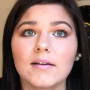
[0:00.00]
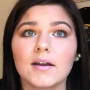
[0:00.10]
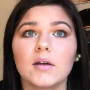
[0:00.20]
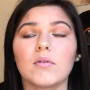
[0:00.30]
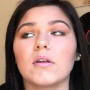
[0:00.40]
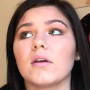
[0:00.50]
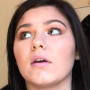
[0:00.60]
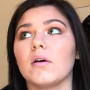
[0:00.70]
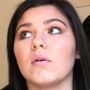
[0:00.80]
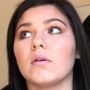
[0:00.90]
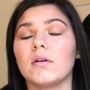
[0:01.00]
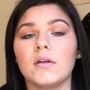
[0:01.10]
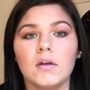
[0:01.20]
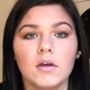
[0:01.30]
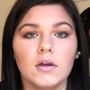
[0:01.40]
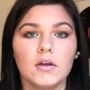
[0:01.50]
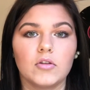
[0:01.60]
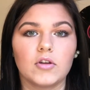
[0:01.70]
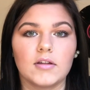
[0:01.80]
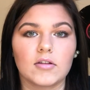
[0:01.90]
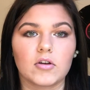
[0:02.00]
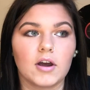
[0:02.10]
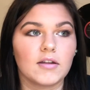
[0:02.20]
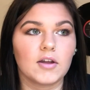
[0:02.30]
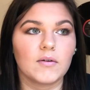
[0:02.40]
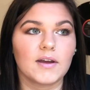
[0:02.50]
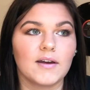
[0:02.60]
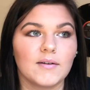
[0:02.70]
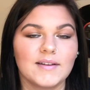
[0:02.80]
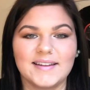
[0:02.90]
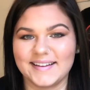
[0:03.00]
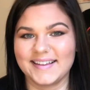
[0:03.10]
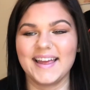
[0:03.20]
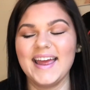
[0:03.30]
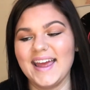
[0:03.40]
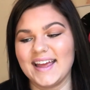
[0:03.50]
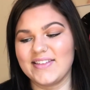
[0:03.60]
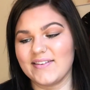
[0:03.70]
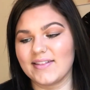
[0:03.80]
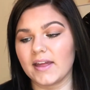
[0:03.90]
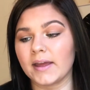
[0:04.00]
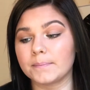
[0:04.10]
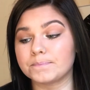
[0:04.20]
And I was like, "Oh, Jesus Christ, here we go." And she's like,